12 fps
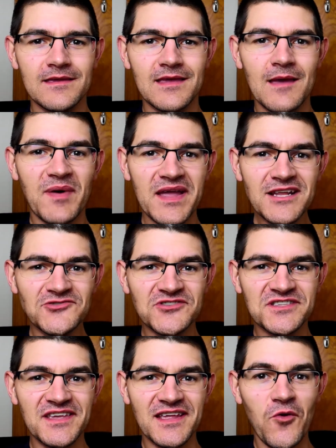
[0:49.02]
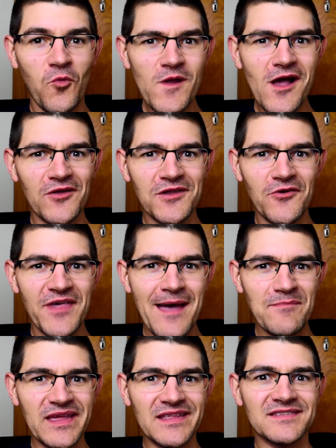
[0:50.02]
And by interesting, we all know
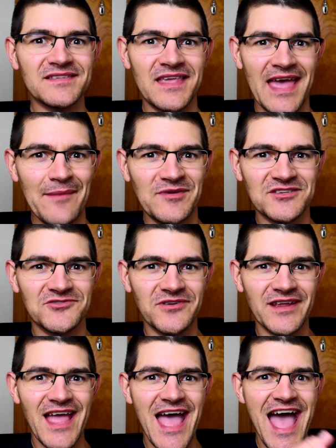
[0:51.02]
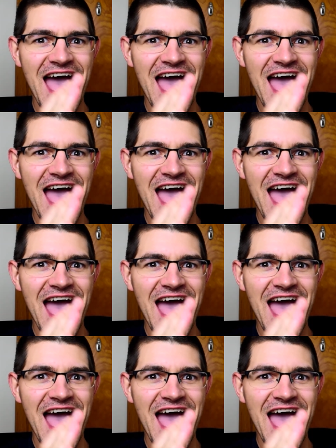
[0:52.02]
that means chemistry.